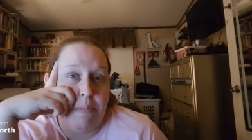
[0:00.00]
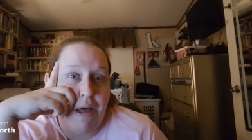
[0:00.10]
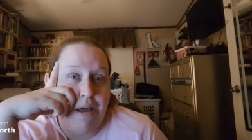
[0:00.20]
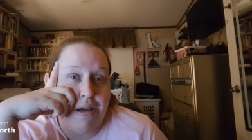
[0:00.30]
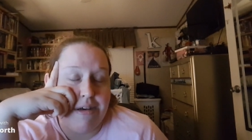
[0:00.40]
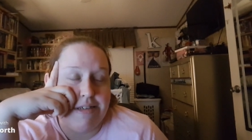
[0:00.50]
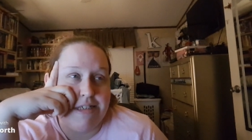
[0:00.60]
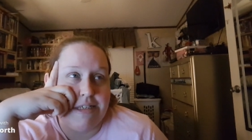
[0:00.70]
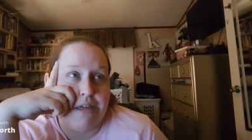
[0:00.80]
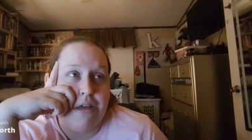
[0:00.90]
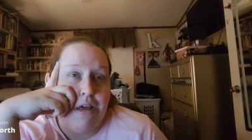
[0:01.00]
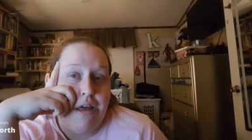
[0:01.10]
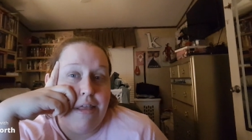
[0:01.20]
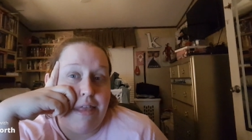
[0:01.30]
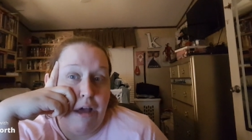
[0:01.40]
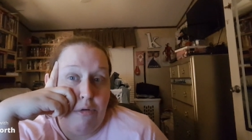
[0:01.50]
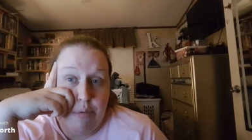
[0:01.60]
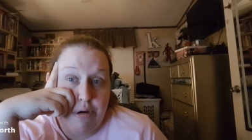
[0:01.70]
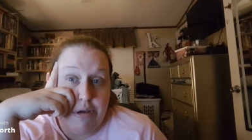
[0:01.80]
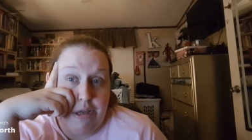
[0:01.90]
box that
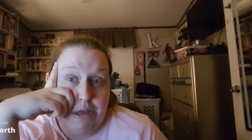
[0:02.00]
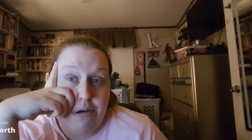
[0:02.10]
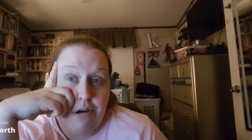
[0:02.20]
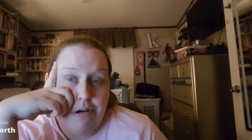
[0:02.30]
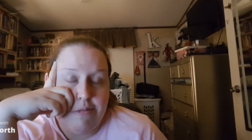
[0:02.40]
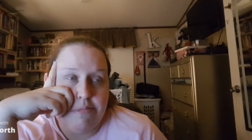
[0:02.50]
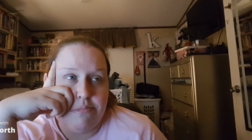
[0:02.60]
we're getting her.